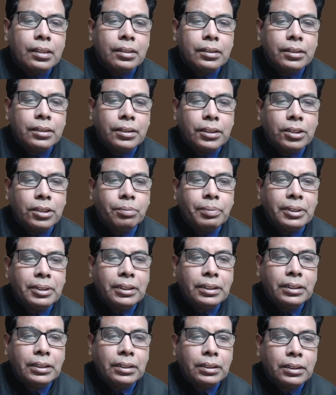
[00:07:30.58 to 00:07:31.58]
6
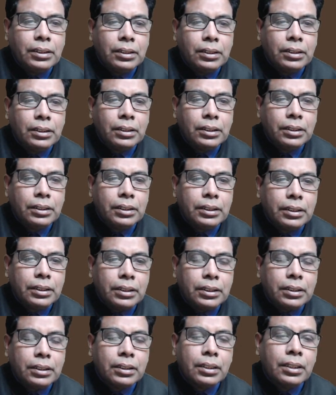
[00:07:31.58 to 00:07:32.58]
bits here,
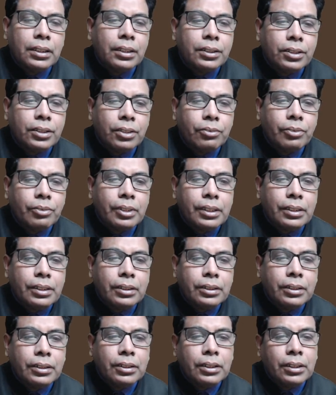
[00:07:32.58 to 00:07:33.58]
then we'll
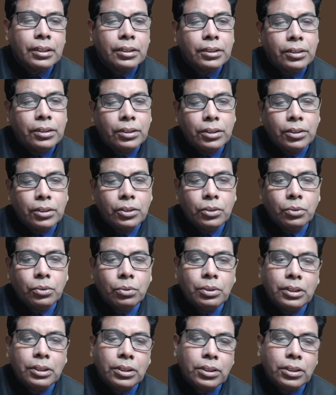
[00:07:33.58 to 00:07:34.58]
need
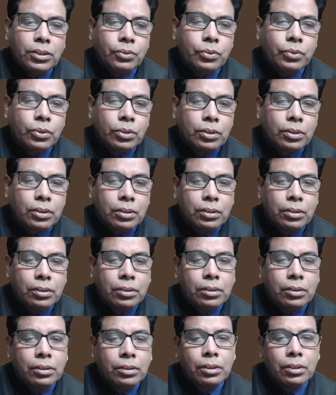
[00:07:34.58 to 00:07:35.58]
6-to-64
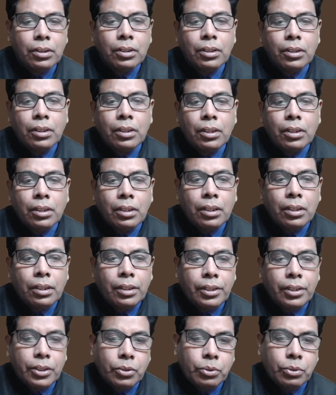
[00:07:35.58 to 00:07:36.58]

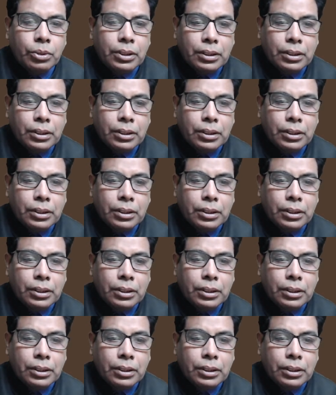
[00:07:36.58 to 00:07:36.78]
decoder.